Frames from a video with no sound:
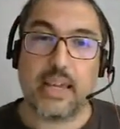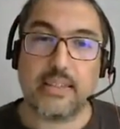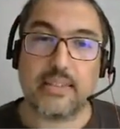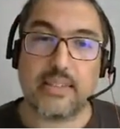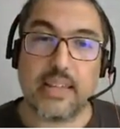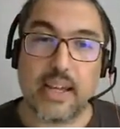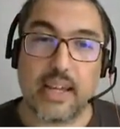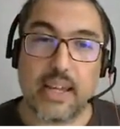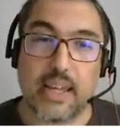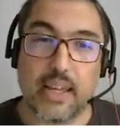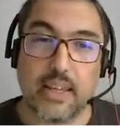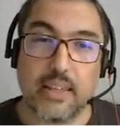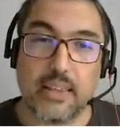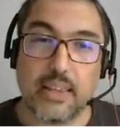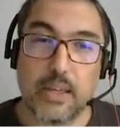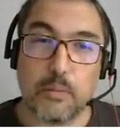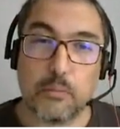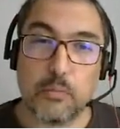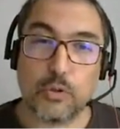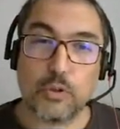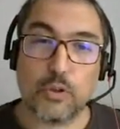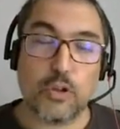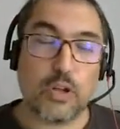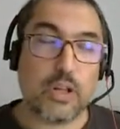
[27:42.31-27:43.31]
again, the
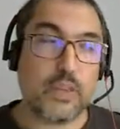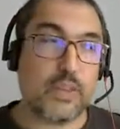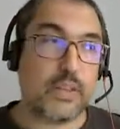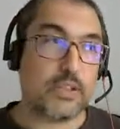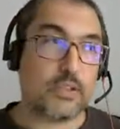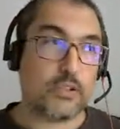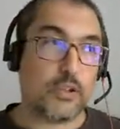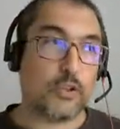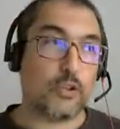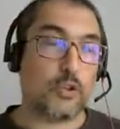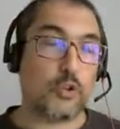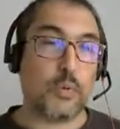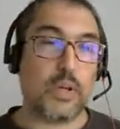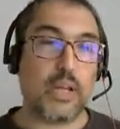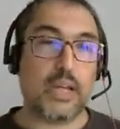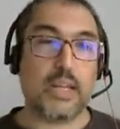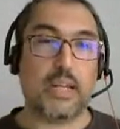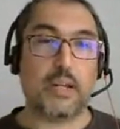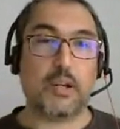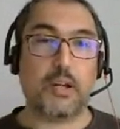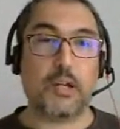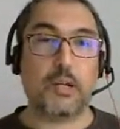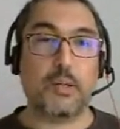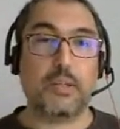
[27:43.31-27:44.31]
bootloader is going to be
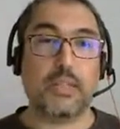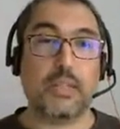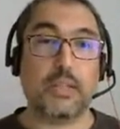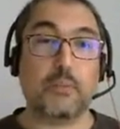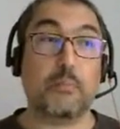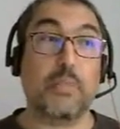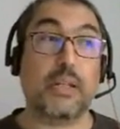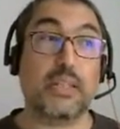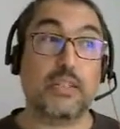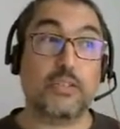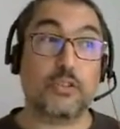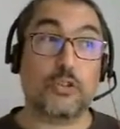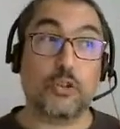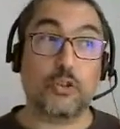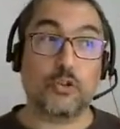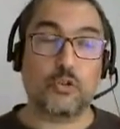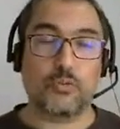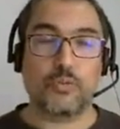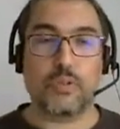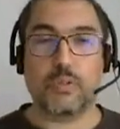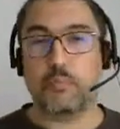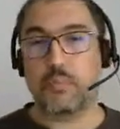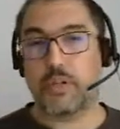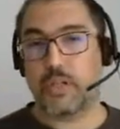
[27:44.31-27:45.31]
unencrypted, but it's going to be
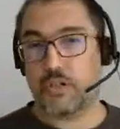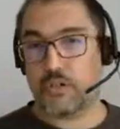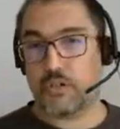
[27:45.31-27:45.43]
measured.